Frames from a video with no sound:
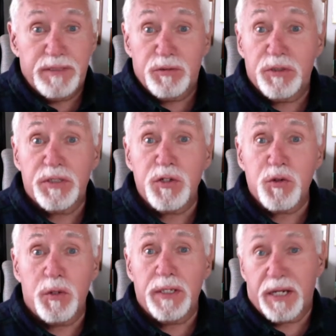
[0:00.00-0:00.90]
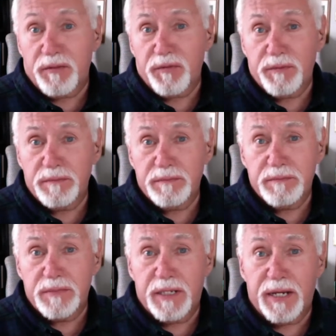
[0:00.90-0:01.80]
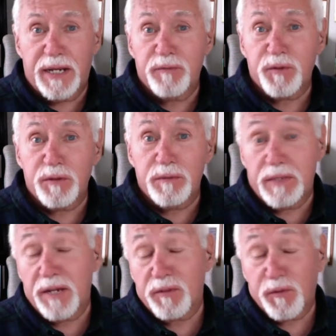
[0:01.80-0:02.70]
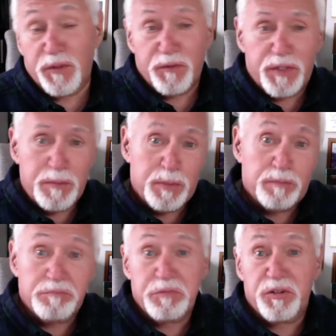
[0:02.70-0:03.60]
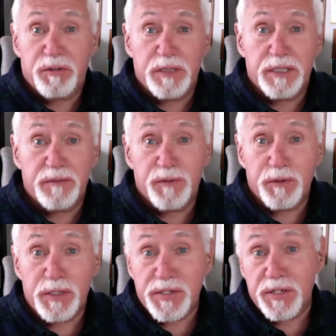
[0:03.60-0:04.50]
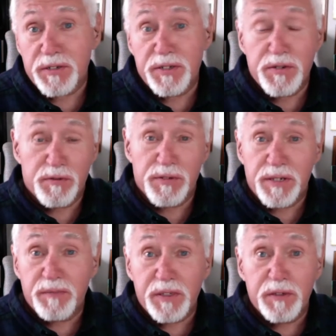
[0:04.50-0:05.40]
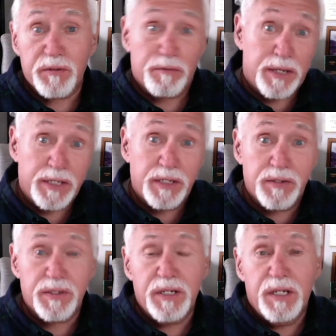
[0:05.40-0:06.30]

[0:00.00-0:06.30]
just enjoy life after 50, but certainly if you're in 60s or 70s or 80s.